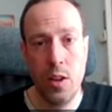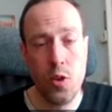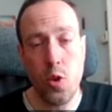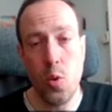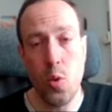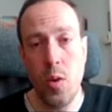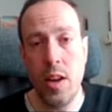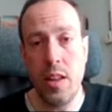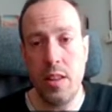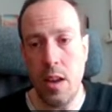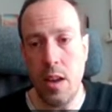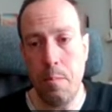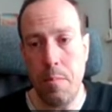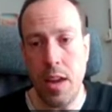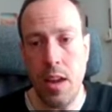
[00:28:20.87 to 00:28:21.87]
to do a
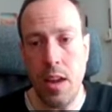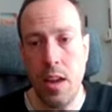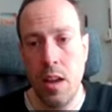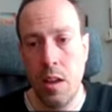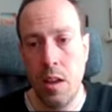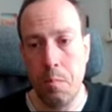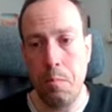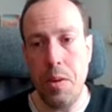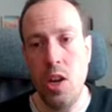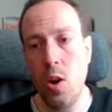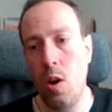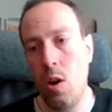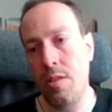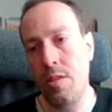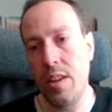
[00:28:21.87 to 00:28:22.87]
DMP
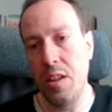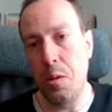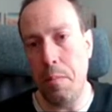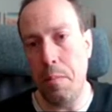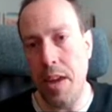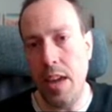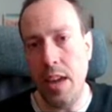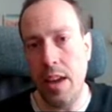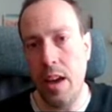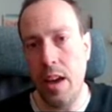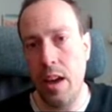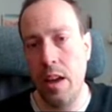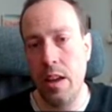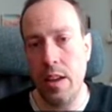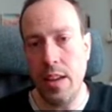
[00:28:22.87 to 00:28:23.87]
beyond it being
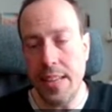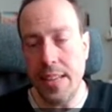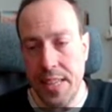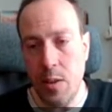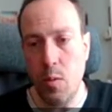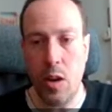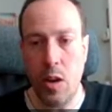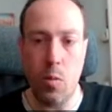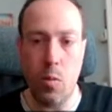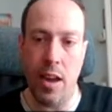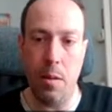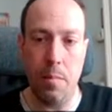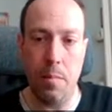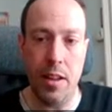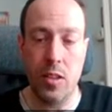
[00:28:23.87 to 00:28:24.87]
a EC
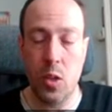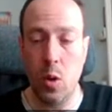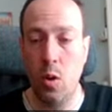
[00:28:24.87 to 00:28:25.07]
requirement.